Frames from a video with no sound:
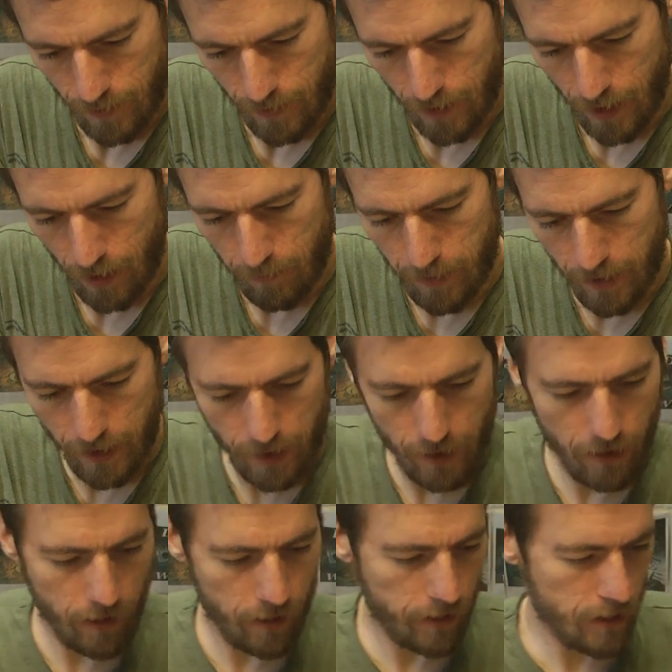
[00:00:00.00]
And I'm
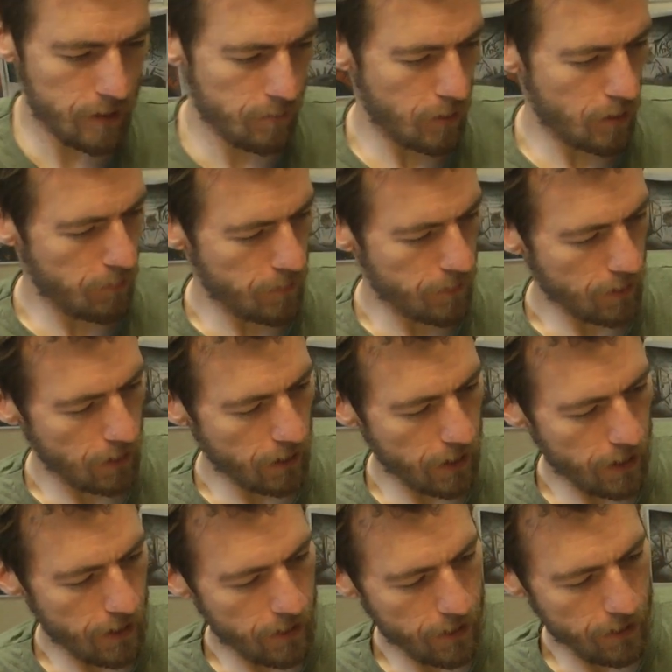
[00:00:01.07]
here at this moment
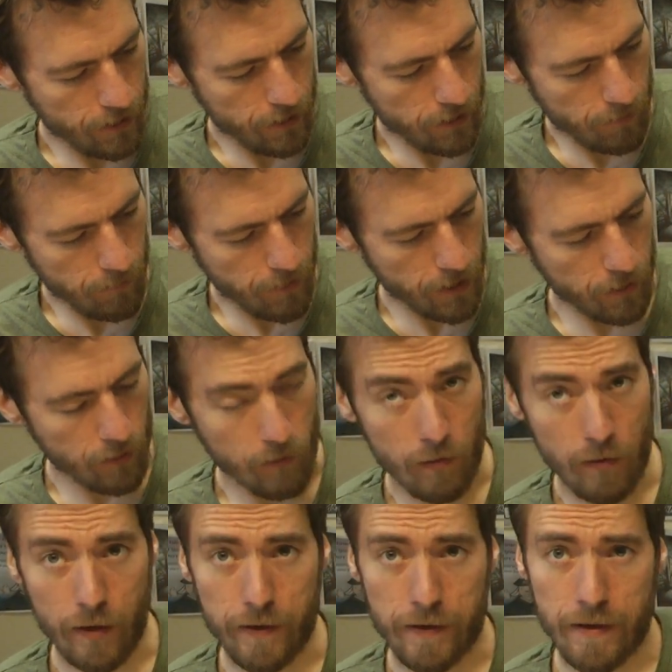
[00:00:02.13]
aligning the metal
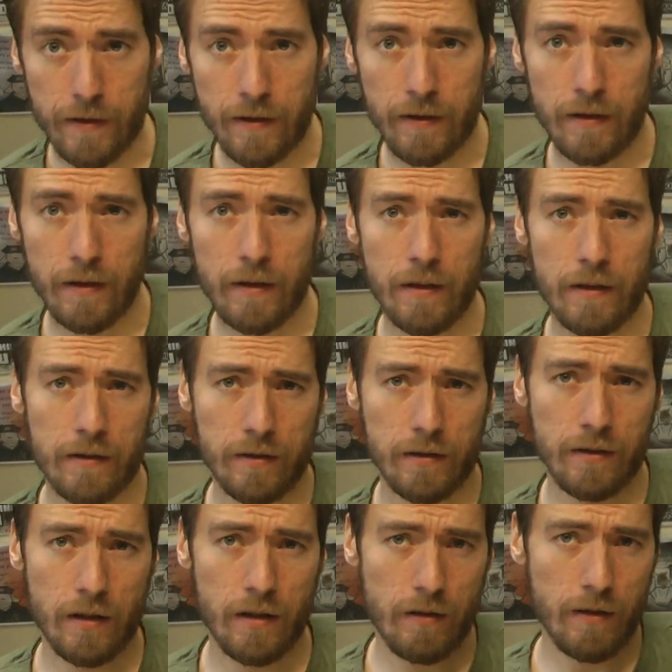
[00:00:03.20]
rod to
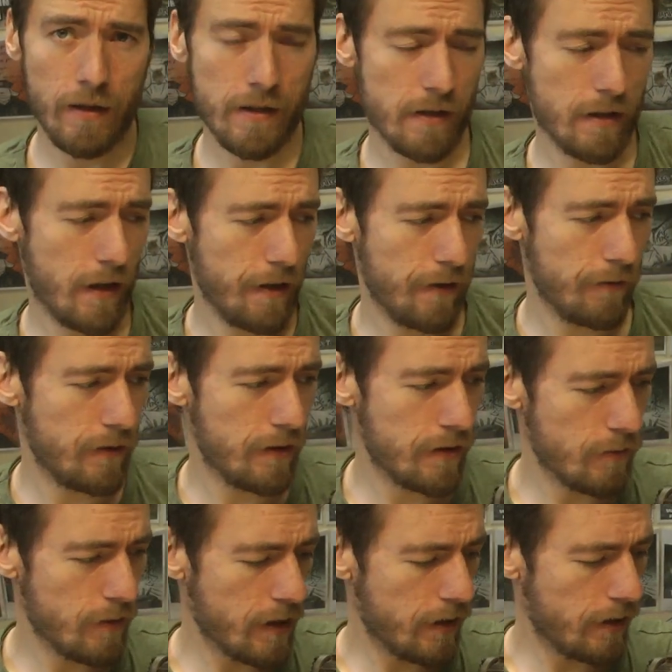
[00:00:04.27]
go inside of the
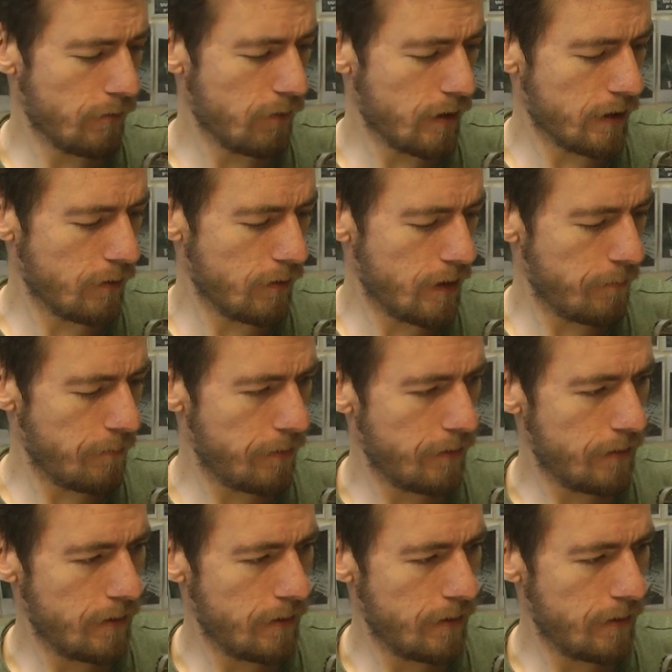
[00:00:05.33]
trigger grip.